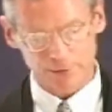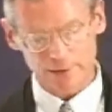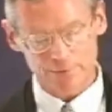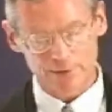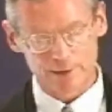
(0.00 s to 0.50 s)

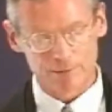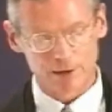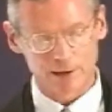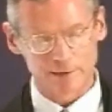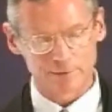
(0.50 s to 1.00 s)
trust fund
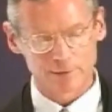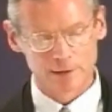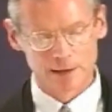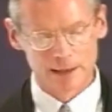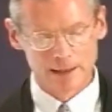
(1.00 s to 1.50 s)
bonds.
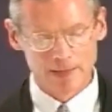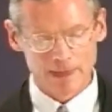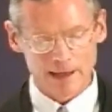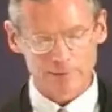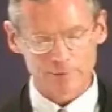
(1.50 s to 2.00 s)

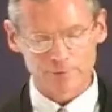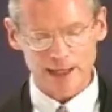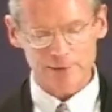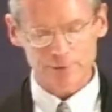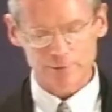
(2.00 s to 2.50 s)
As the
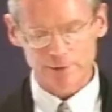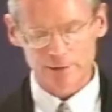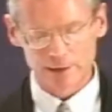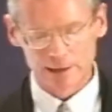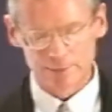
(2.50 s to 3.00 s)
fascists
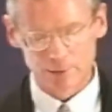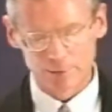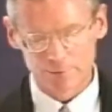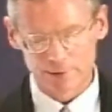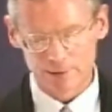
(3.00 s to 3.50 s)
had done,
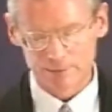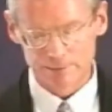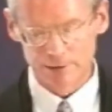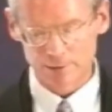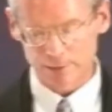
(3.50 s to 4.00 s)
Roosevelt
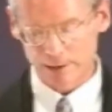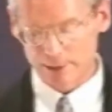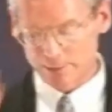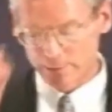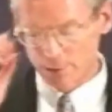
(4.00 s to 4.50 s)
built
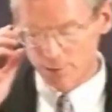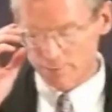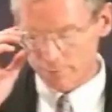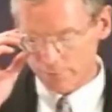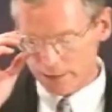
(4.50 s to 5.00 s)
public
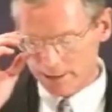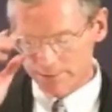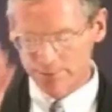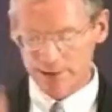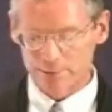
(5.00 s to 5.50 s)
support for state
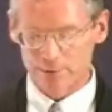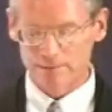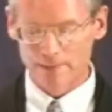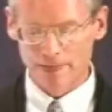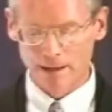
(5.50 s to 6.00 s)

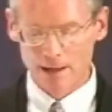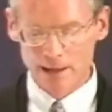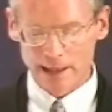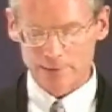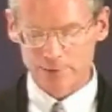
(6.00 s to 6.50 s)
intervention
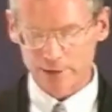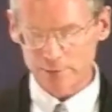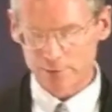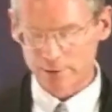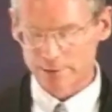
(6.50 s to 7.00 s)
as
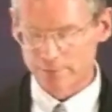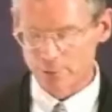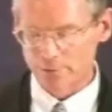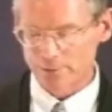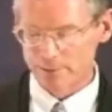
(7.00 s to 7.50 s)
necessary
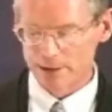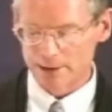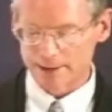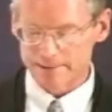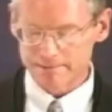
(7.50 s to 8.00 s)
for
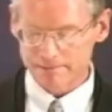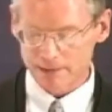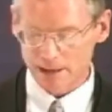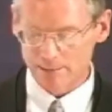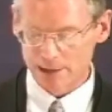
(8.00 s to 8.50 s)
stability
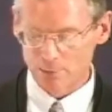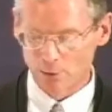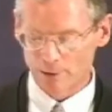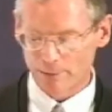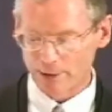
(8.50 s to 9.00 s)
and made
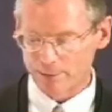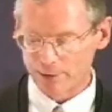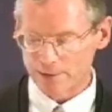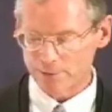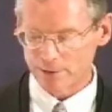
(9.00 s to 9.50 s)
war
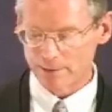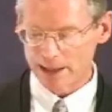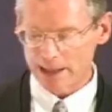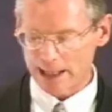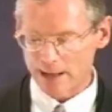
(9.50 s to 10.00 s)
preparation the
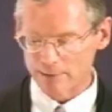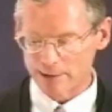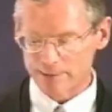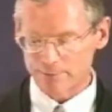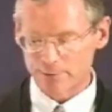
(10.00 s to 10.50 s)
main
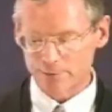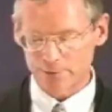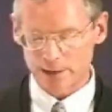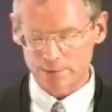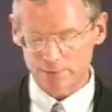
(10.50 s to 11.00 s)
outlet for the
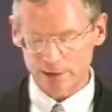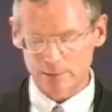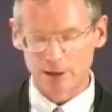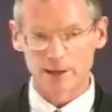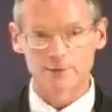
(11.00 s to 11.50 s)
state's
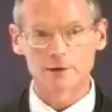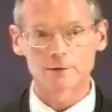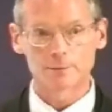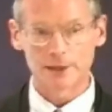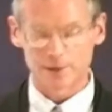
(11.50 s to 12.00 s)
stabilizing
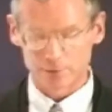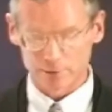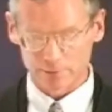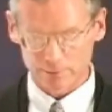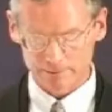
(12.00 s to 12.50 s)

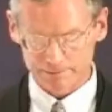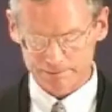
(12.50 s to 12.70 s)
expenditures.